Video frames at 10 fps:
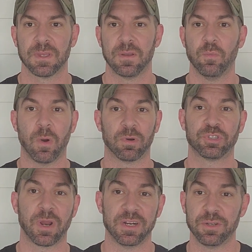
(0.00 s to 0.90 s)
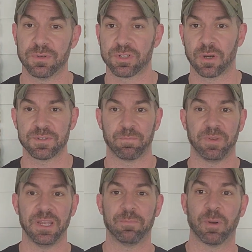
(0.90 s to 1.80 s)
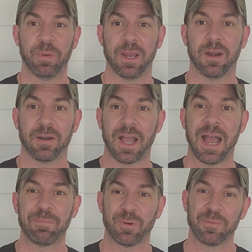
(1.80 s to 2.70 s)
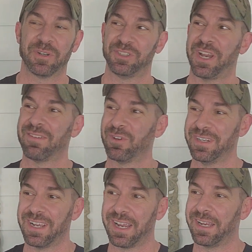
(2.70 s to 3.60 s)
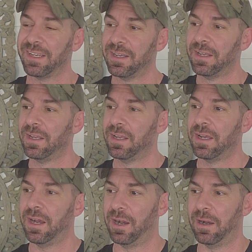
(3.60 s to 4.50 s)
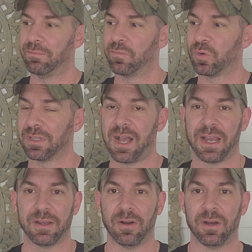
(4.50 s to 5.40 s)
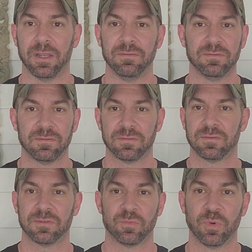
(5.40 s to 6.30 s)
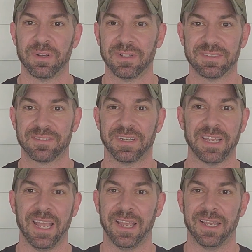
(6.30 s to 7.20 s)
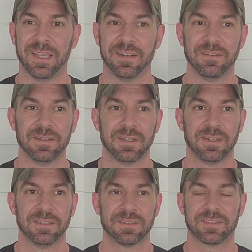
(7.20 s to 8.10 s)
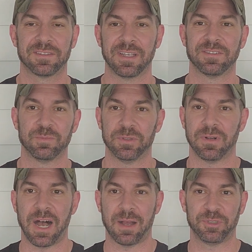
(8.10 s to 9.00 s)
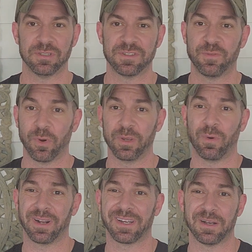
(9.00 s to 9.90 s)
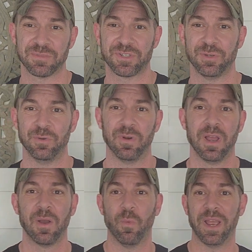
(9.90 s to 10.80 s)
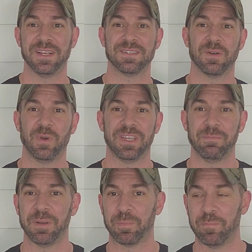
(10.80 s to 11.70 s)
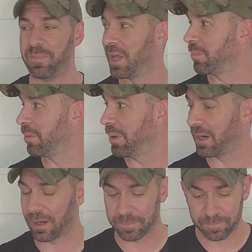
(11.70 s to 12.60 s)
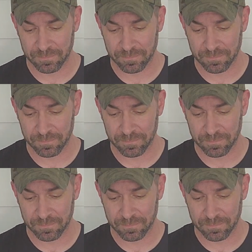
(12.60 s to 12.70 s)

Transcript: what we're trying to do in terms of being prepared, I pretty much every day rely on realistic and sensible options for you when it comes to ways that we can be better prepared.